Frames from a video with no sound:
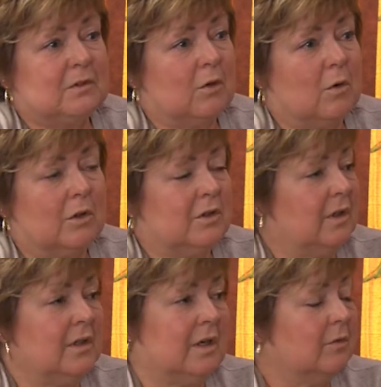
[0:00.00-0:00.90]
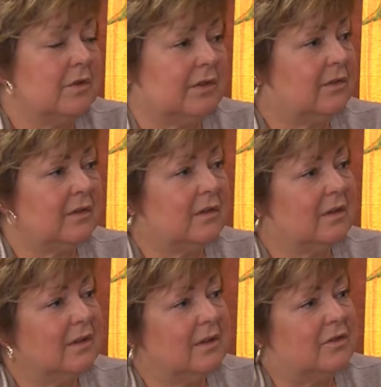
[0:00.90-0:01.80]
or just
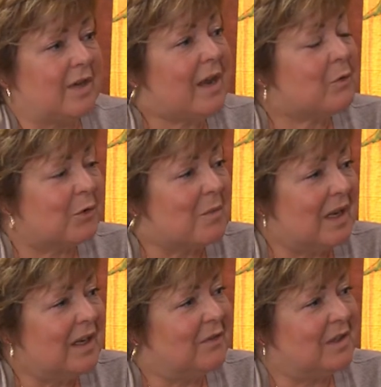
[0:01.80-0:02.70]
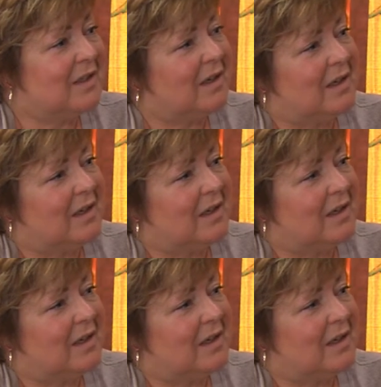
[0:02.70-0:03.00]
chat with me even.